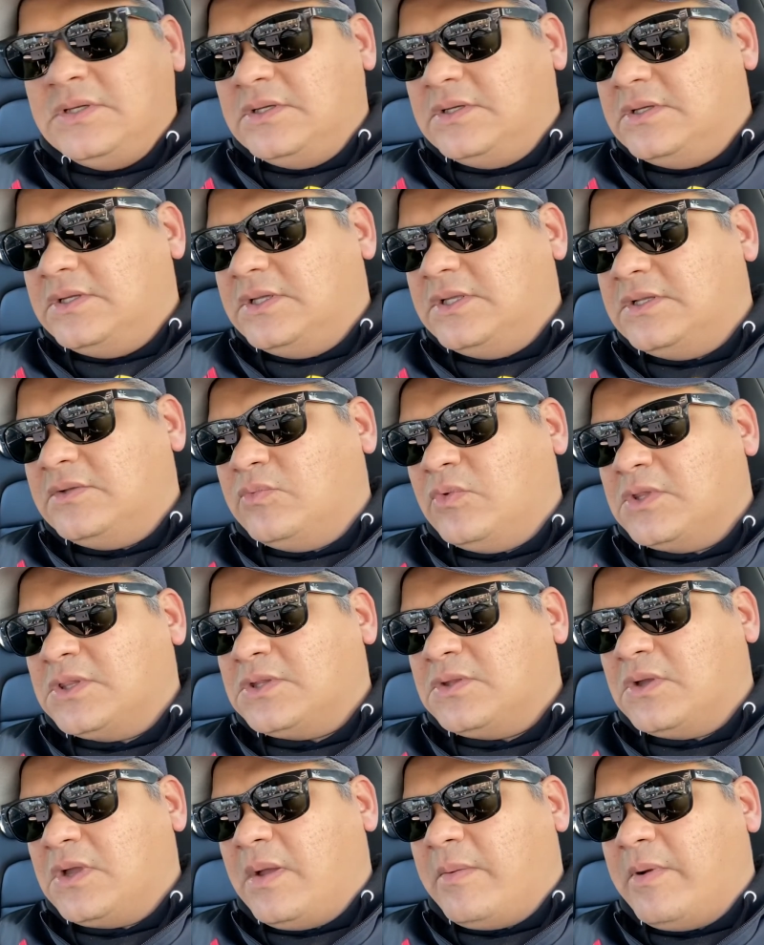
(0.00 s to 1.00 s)
It was
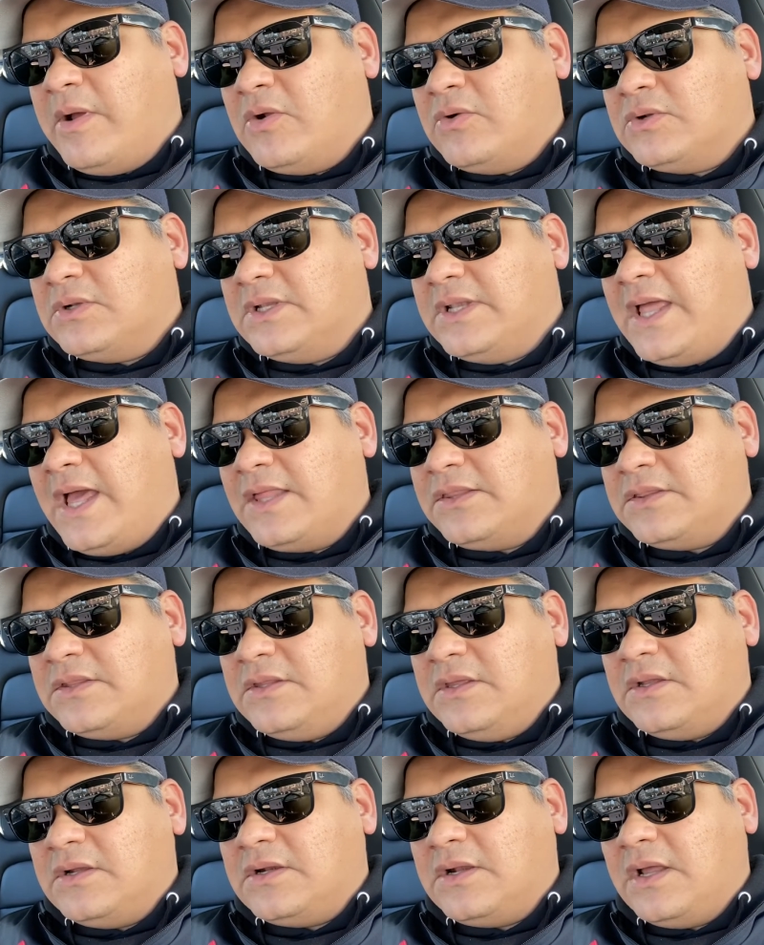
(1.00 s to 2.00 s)
to come out last
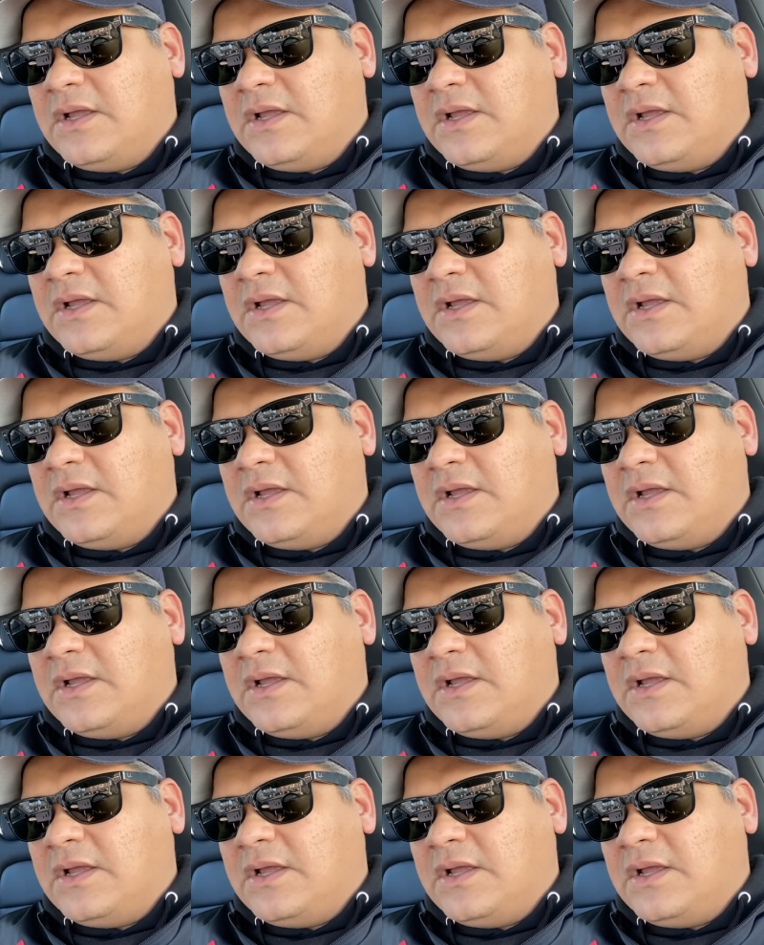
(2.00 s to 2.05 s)
year,